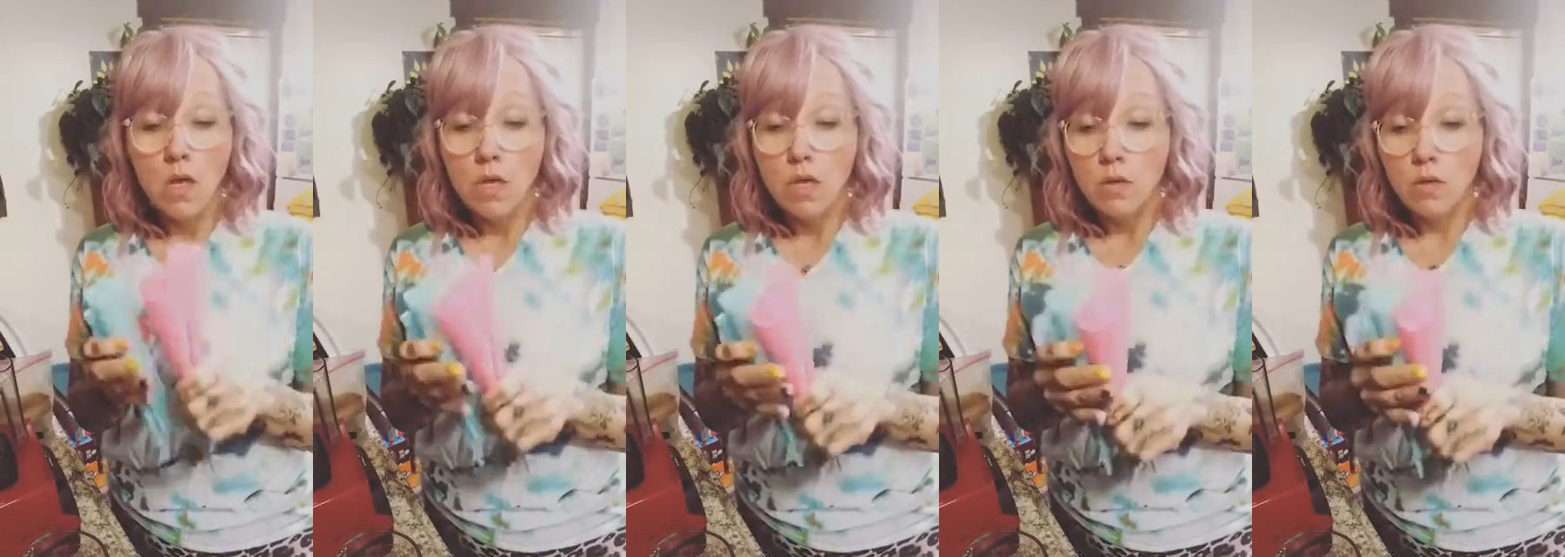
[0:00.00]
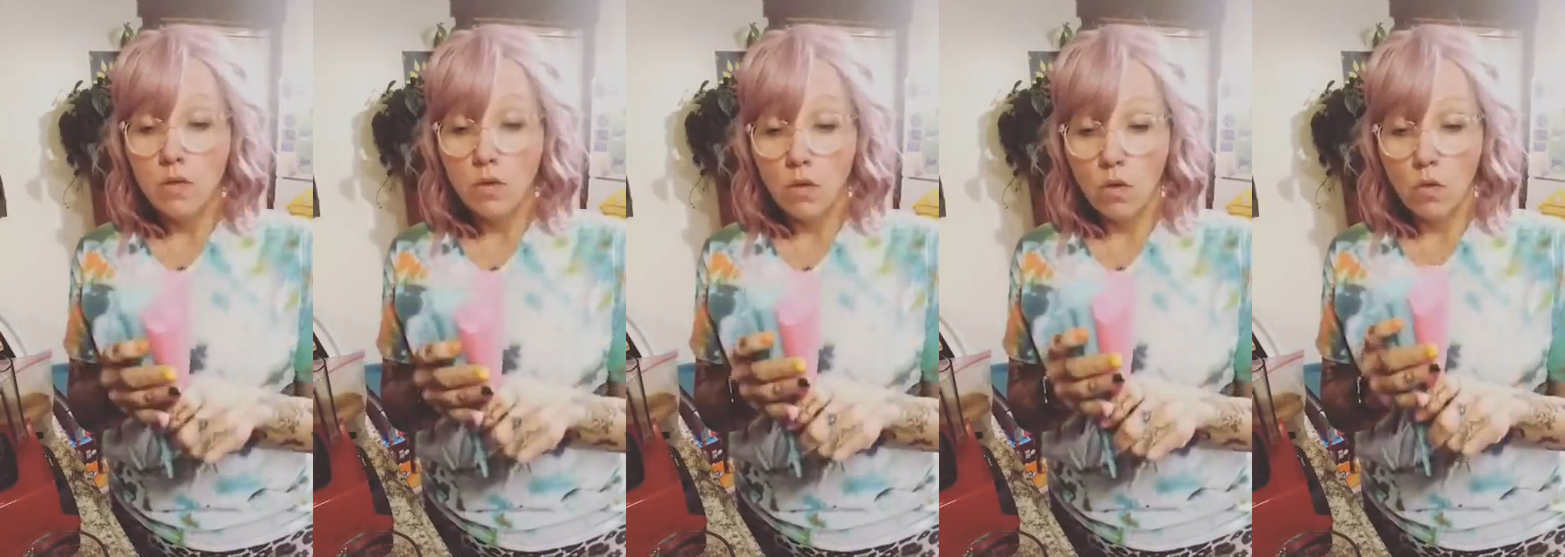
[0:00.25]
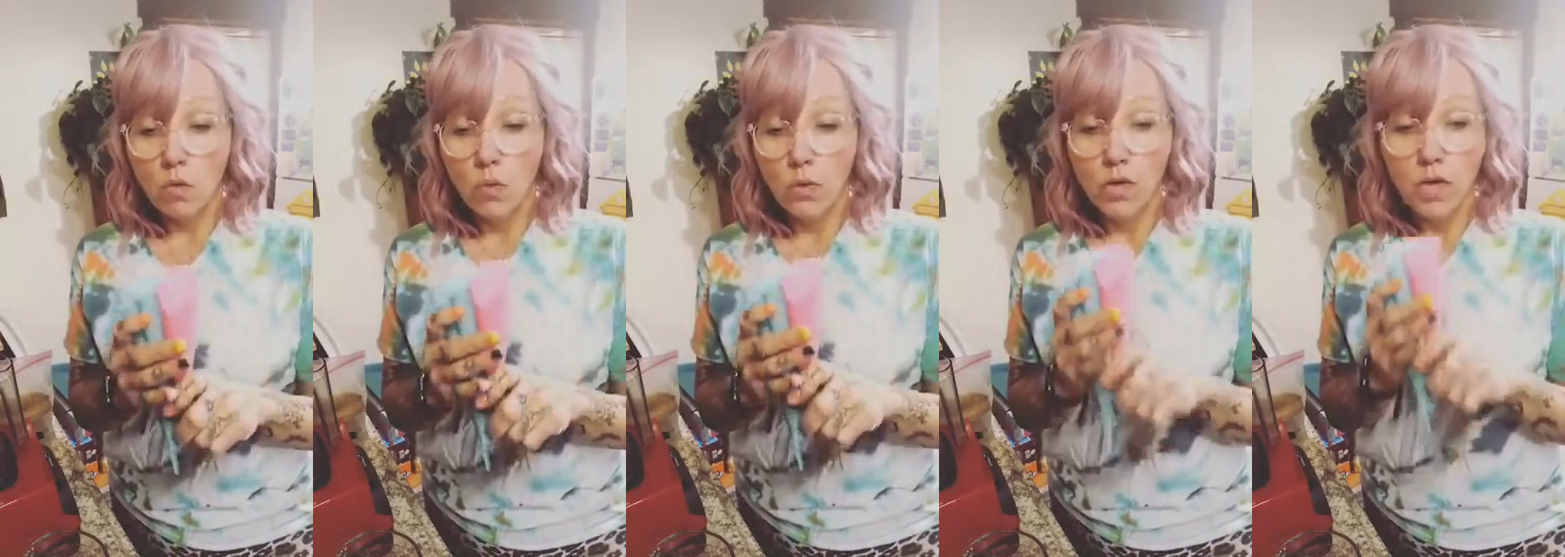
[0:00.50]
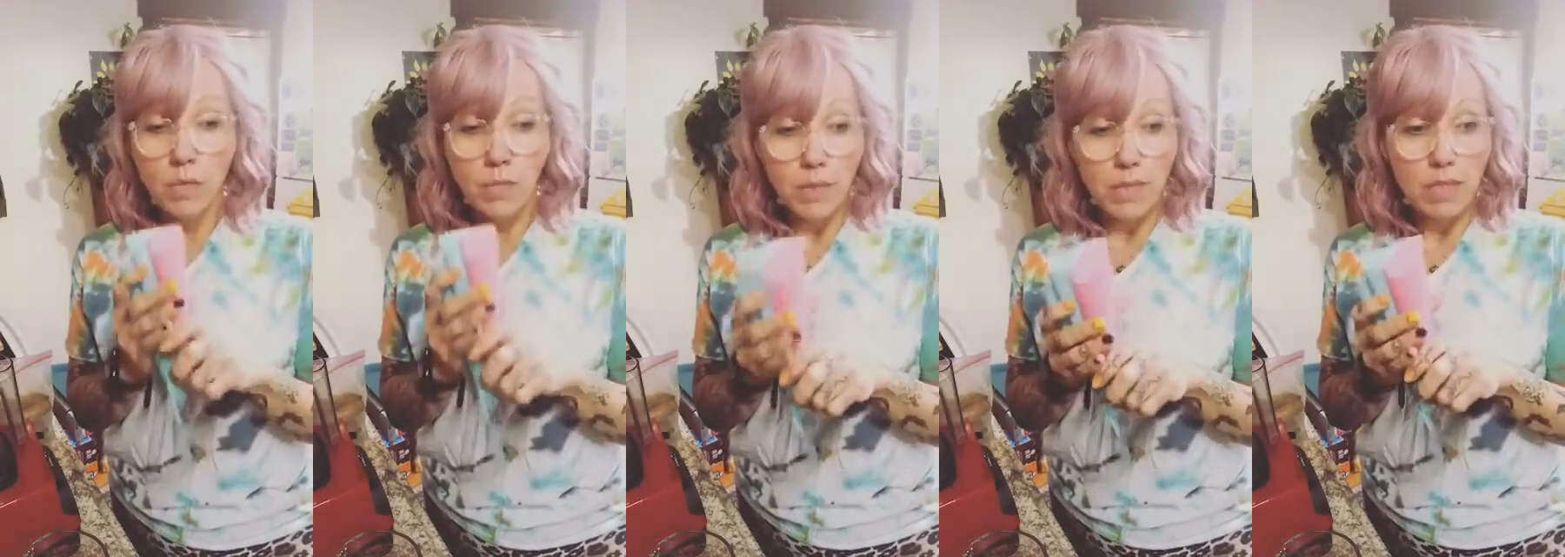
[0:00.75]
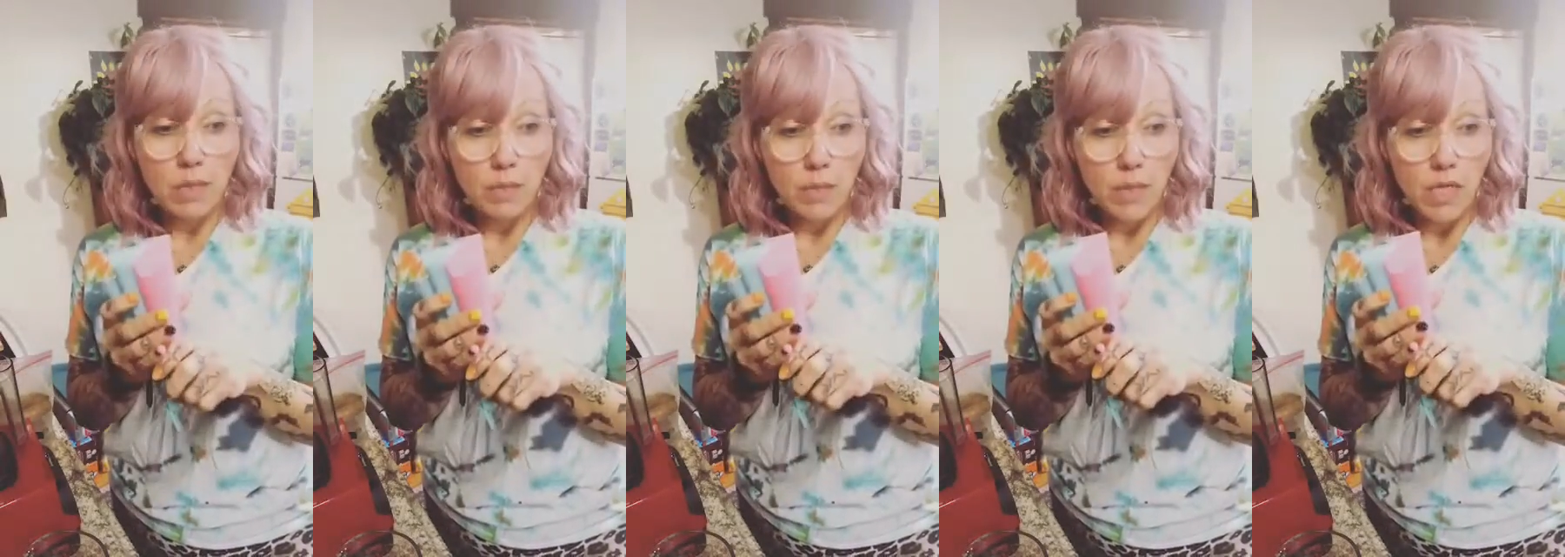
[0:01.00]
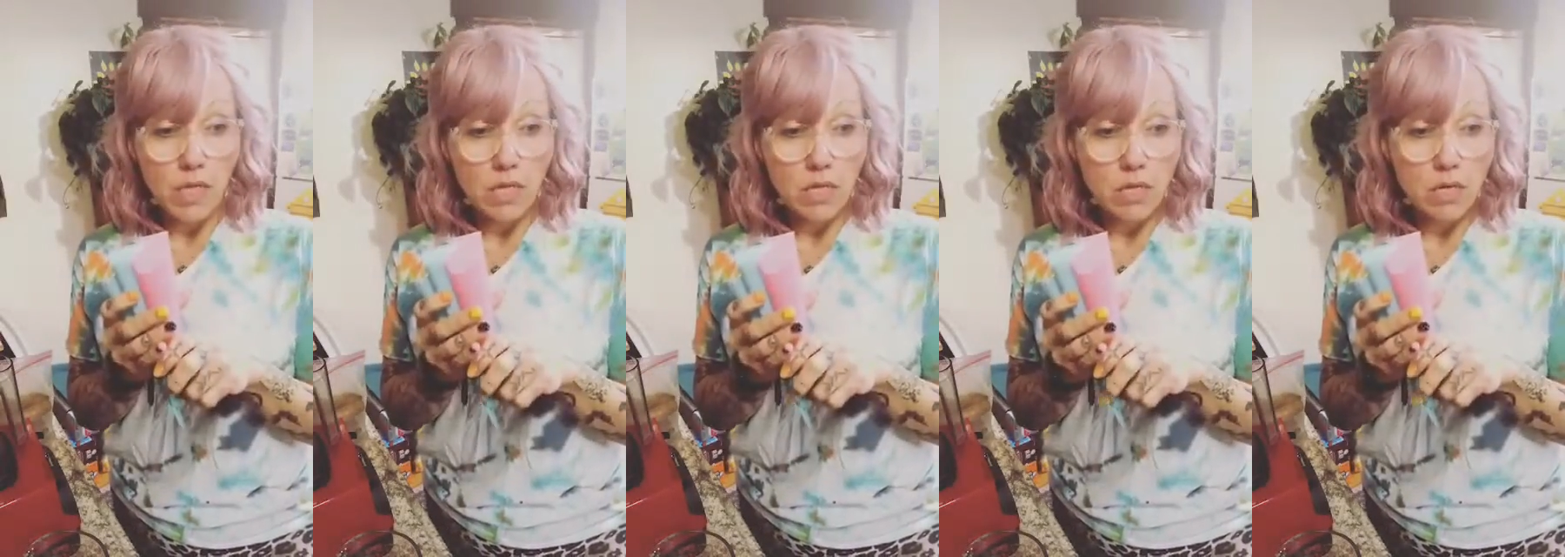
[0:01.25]
So we're gonna make them in
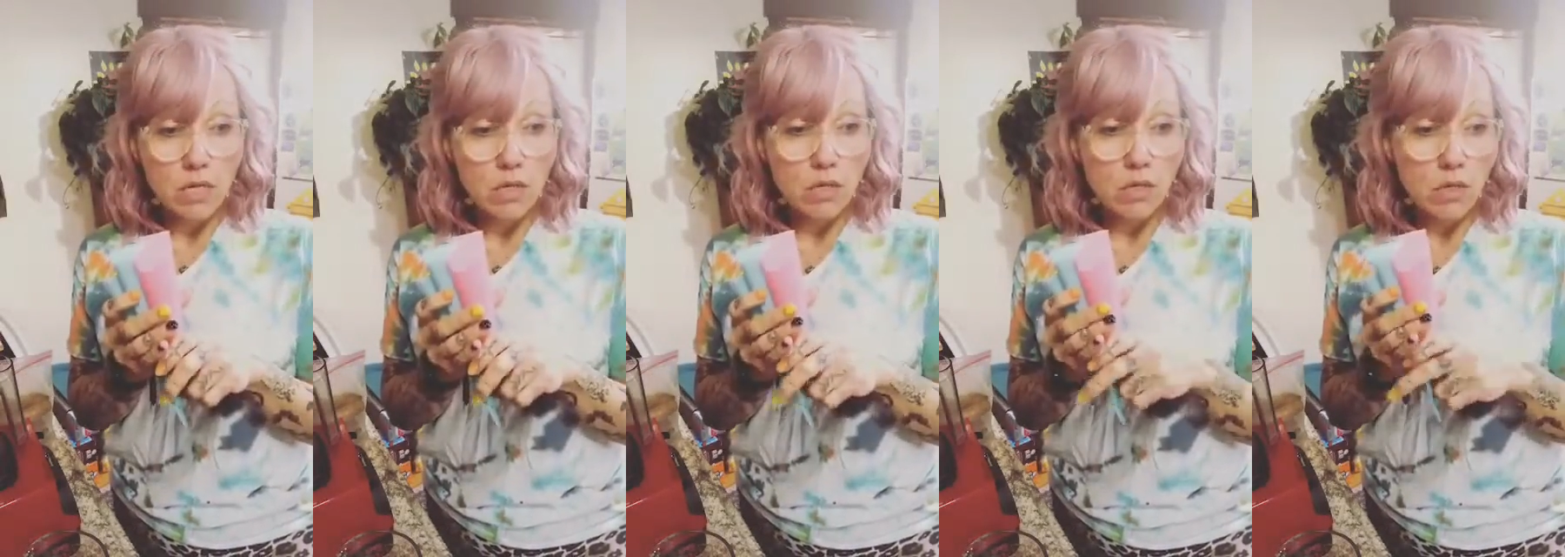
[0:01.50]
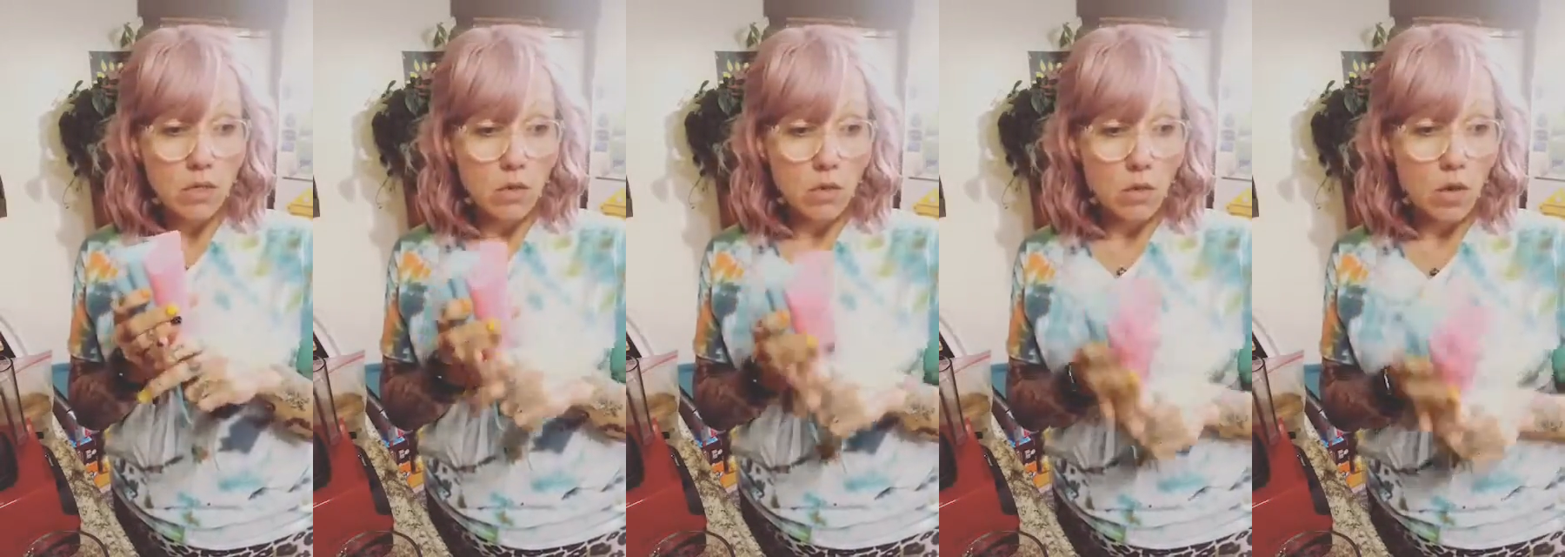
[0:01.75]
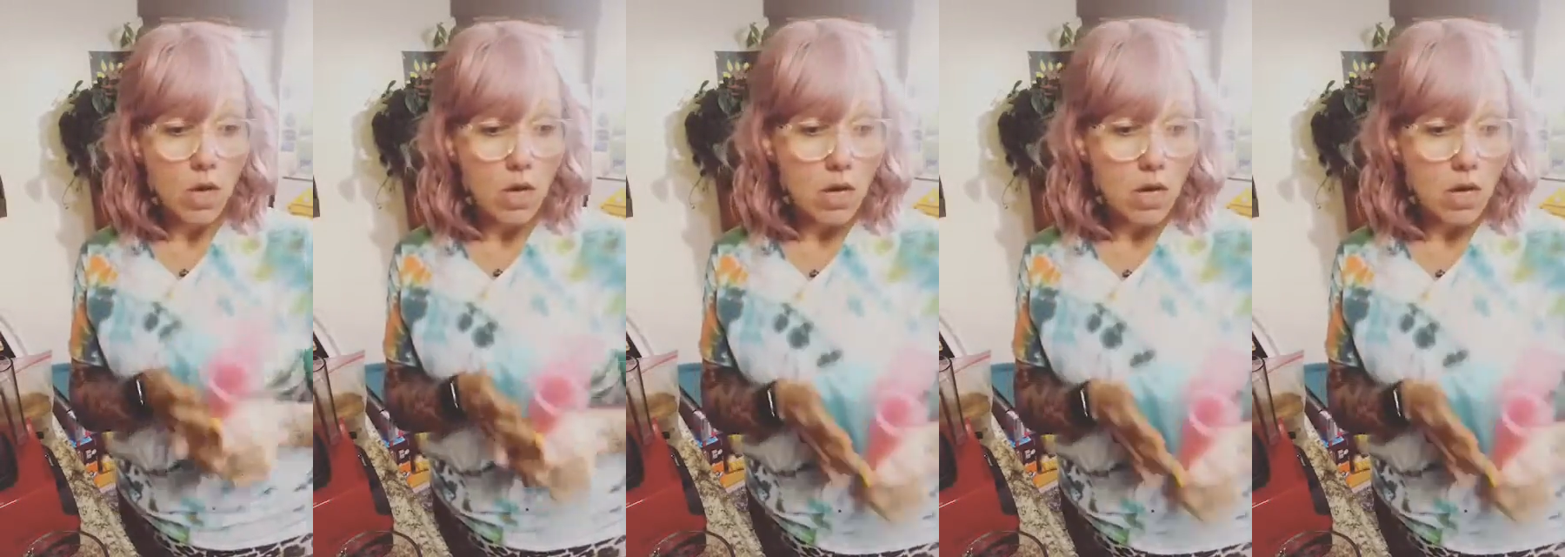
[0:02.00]
here. So